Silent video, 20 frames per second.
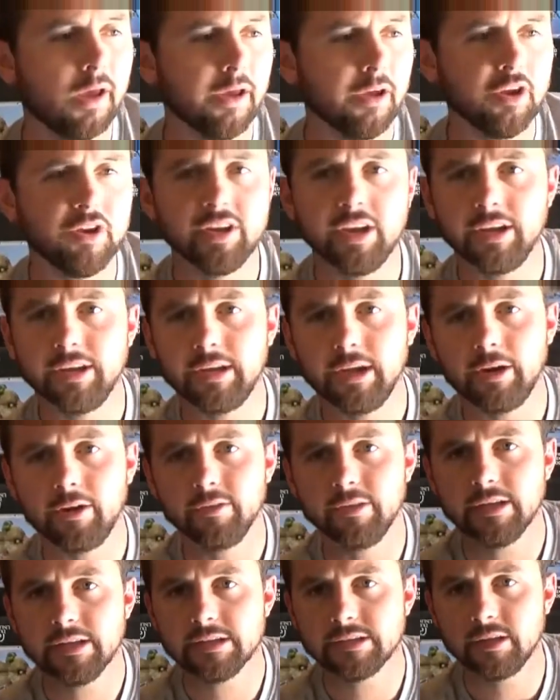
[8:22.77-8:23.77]
You take care of
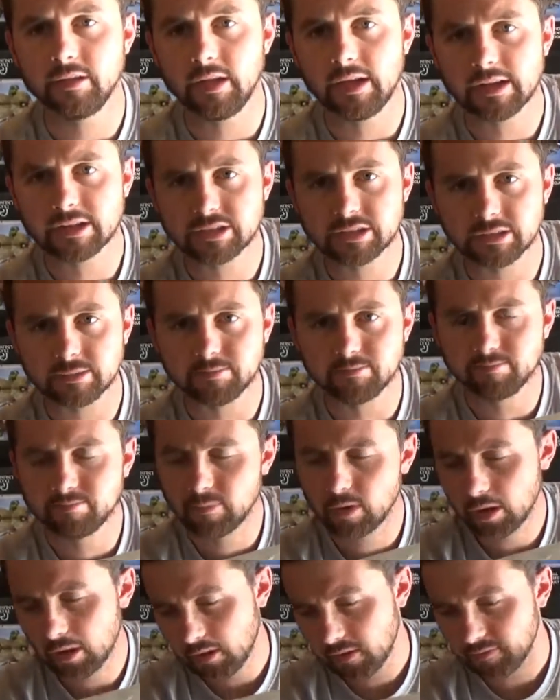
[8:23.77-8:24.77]
these, they'll last you
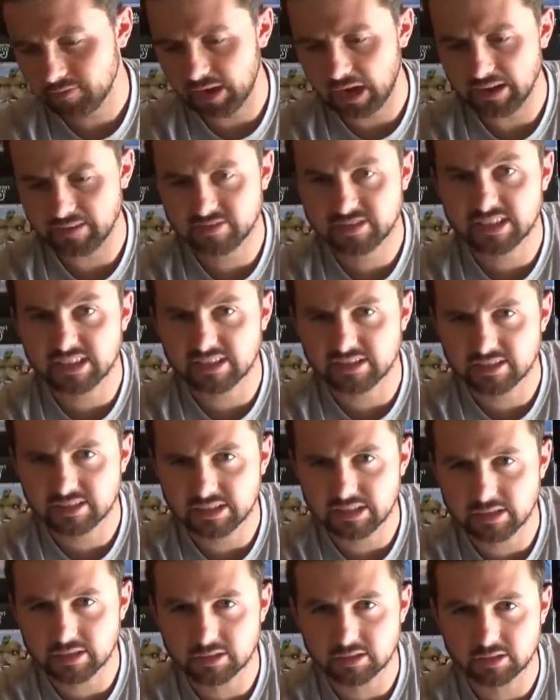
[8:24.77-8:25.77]
5-10
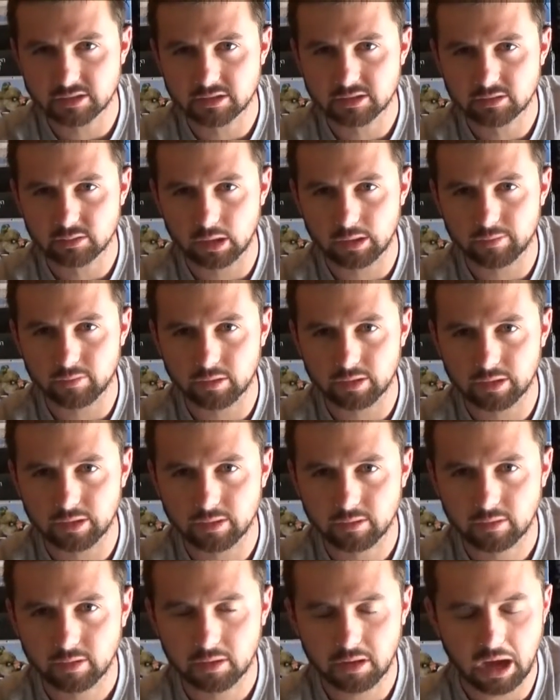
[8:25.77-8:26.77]
seasons roughly.
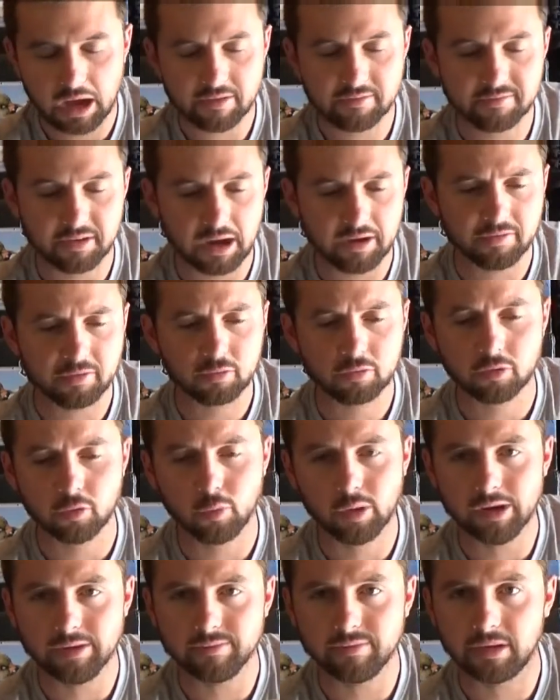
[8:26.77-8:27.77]
I've threw
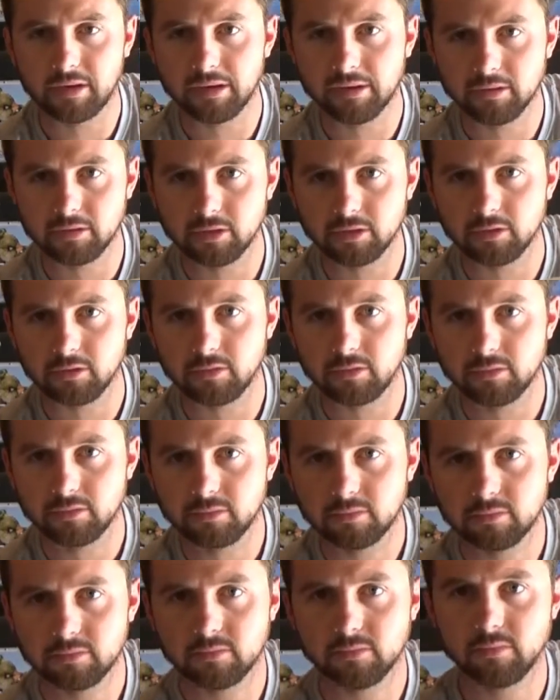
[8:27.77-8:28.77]
away very little
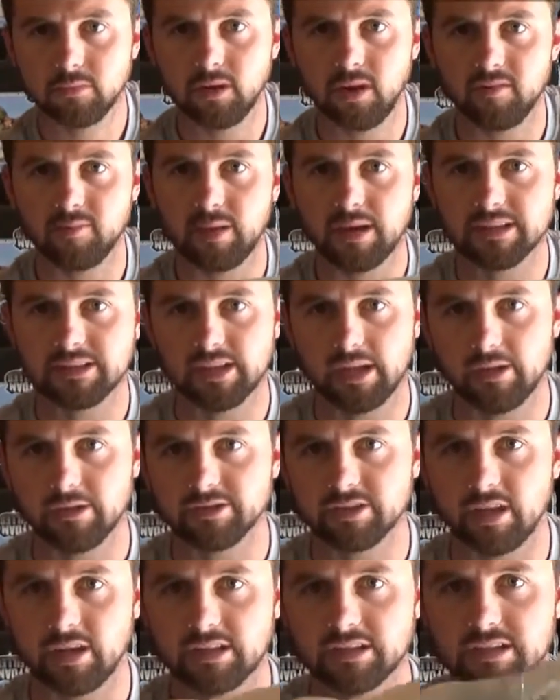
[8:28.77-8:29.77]
of my silo
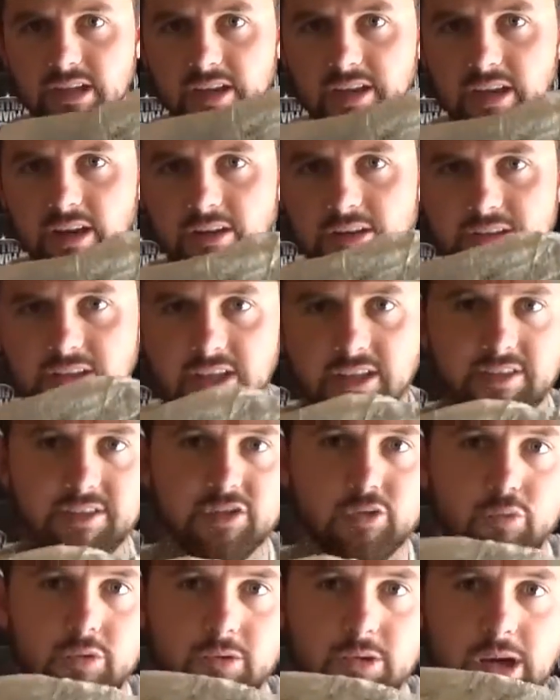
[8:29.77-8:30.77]
socks, and I guarantee you
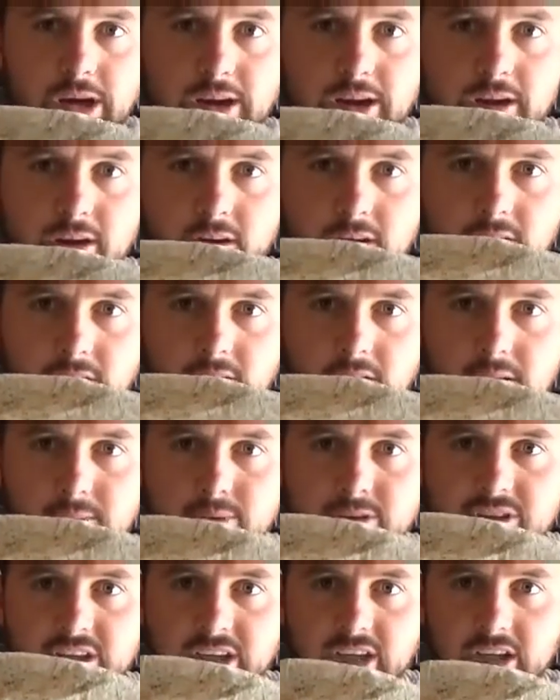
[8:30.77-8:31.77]
this one right here in
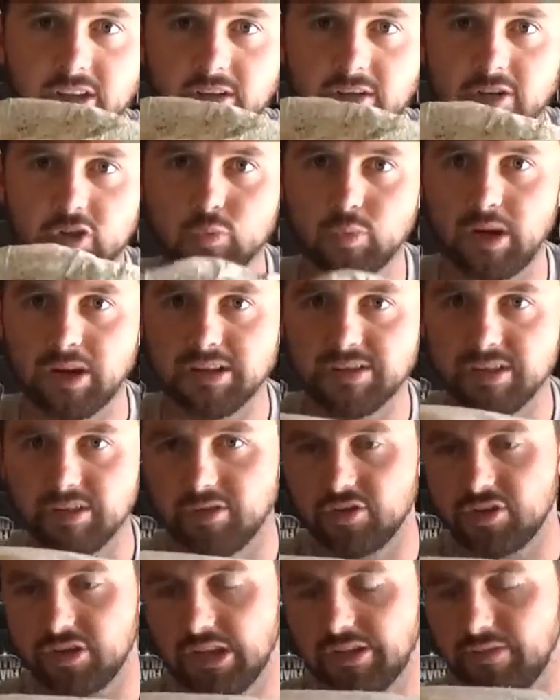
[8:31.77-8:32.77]
particular is probably
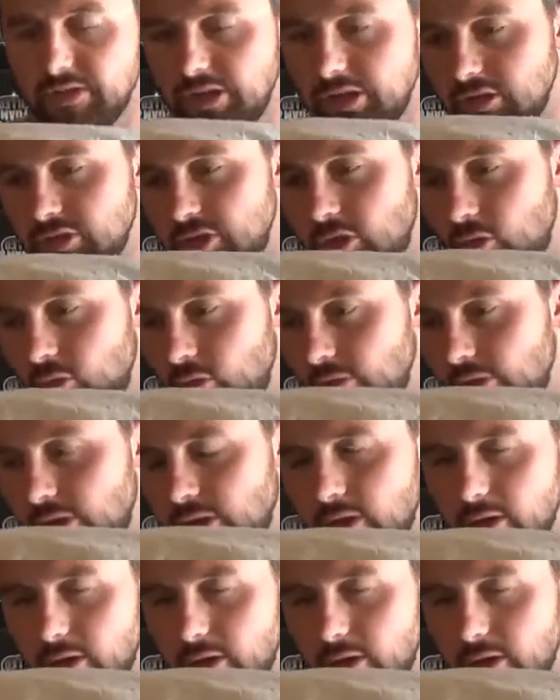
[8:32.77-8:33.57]
6 or 7 years old.